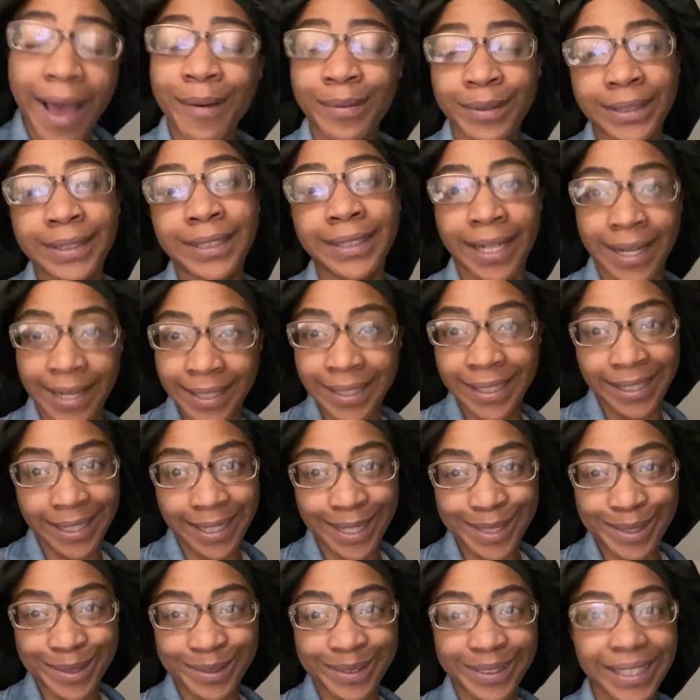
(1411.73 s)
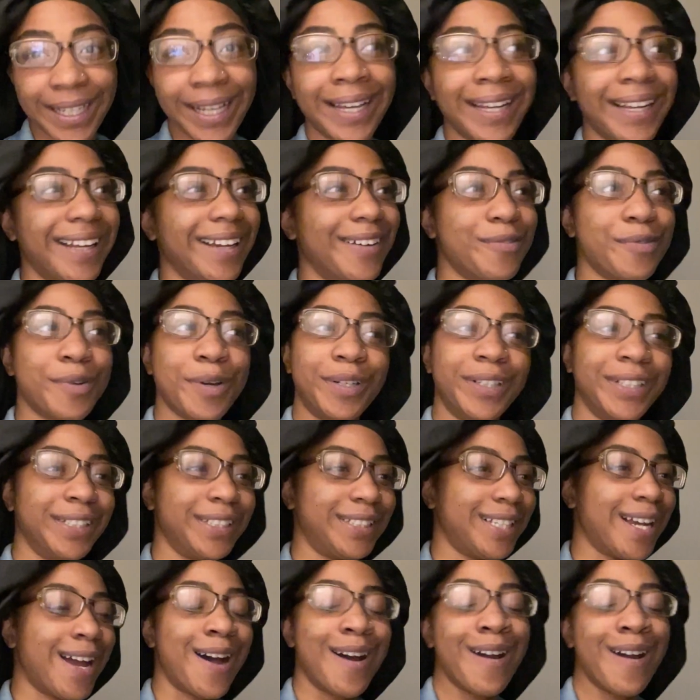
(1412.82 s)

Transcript: I will see y'all in the next one. And of course,